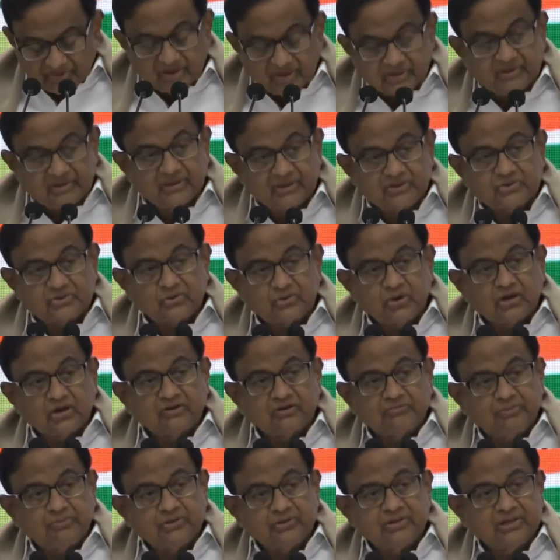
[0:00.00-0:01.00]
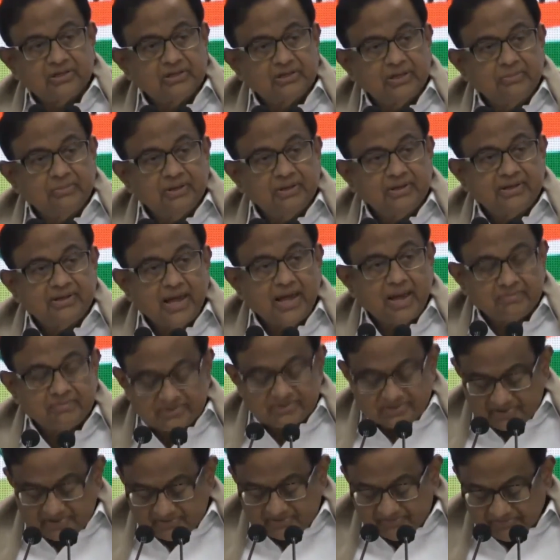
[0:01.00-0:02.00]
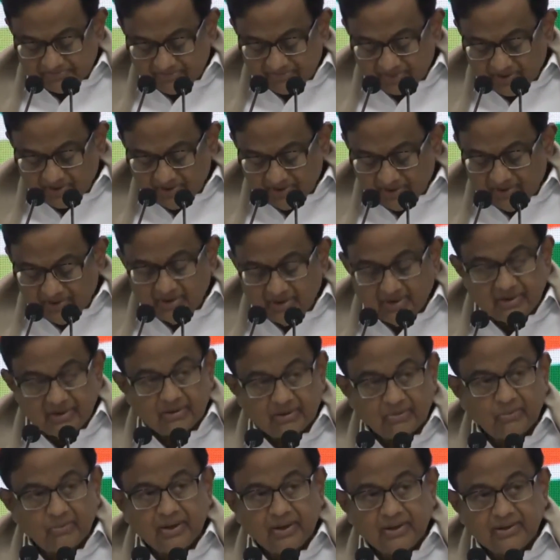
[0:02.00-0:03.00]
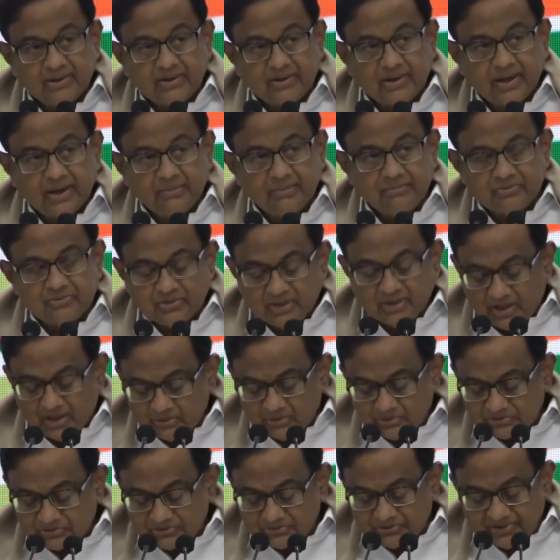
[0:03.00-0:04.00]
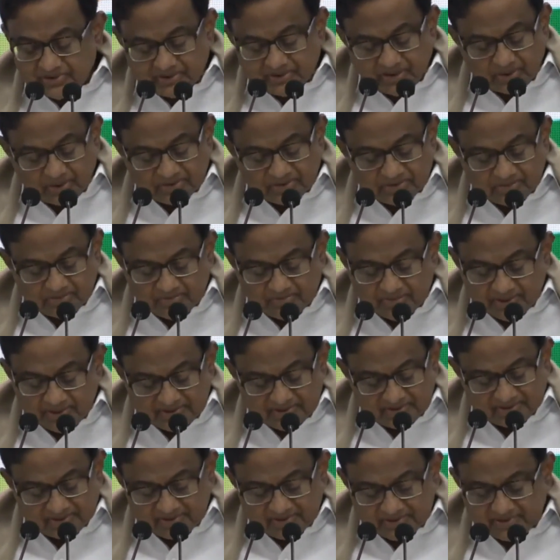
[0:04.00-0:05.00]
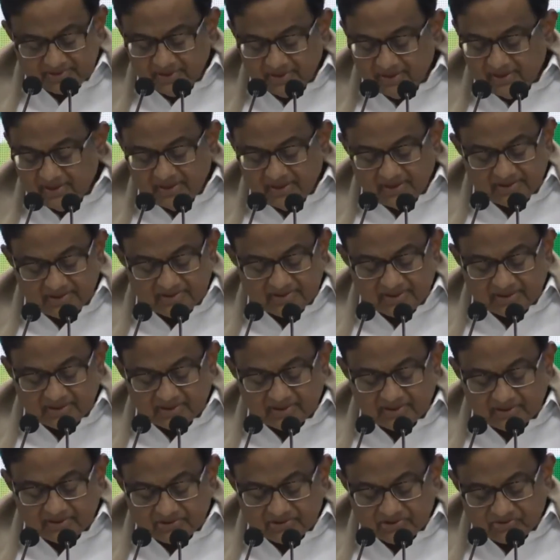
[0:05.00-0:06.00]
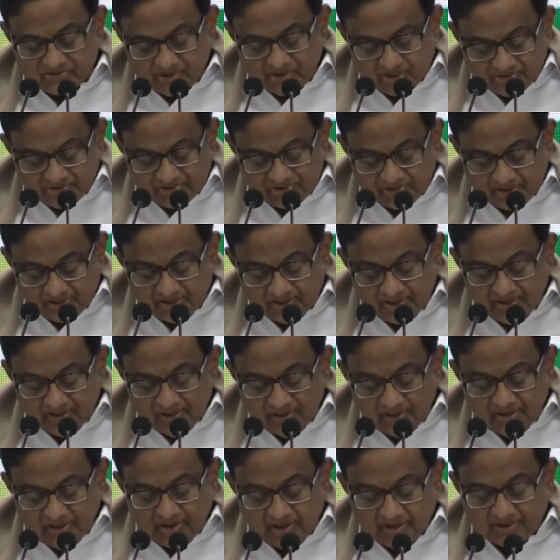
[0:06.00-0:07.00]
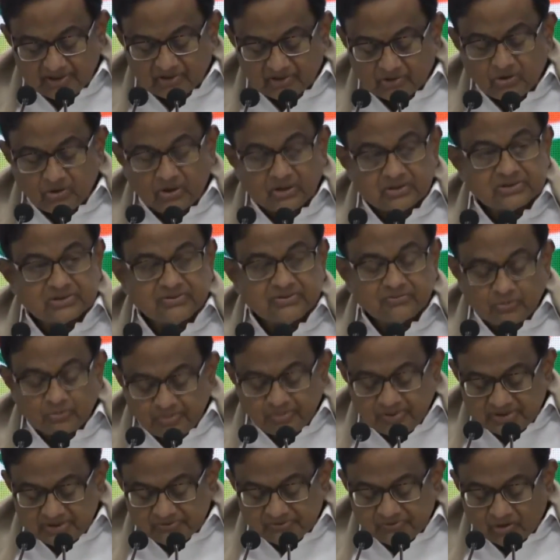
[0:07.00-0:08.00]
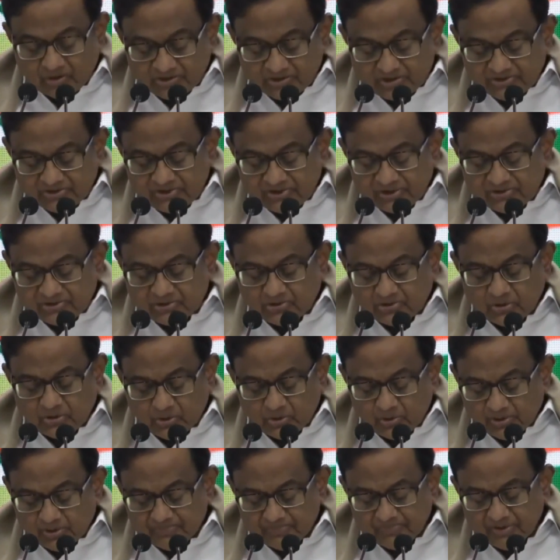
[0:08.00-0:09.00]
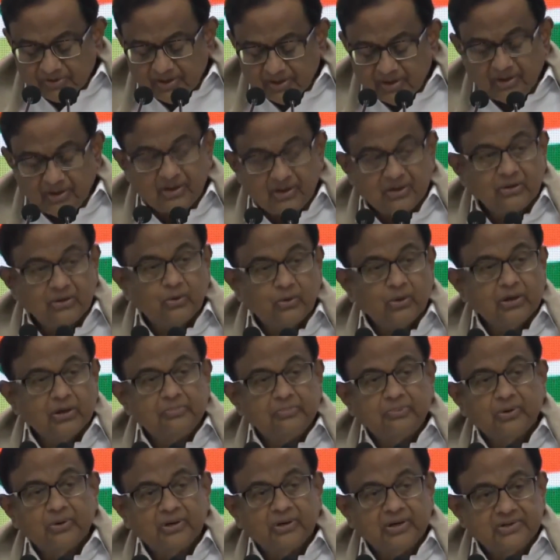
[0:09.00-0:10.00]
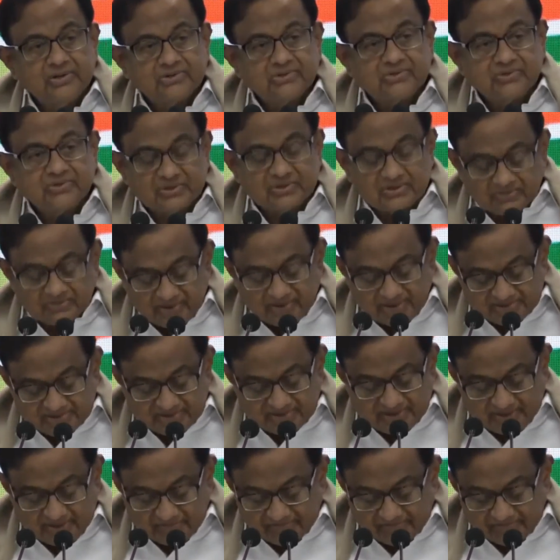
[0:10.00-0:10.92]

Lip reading: There is talk of putting them in camps. One camp to house 3,000 persons is under construction at a cost of rupees 46 crore in Goalpora district of Assam.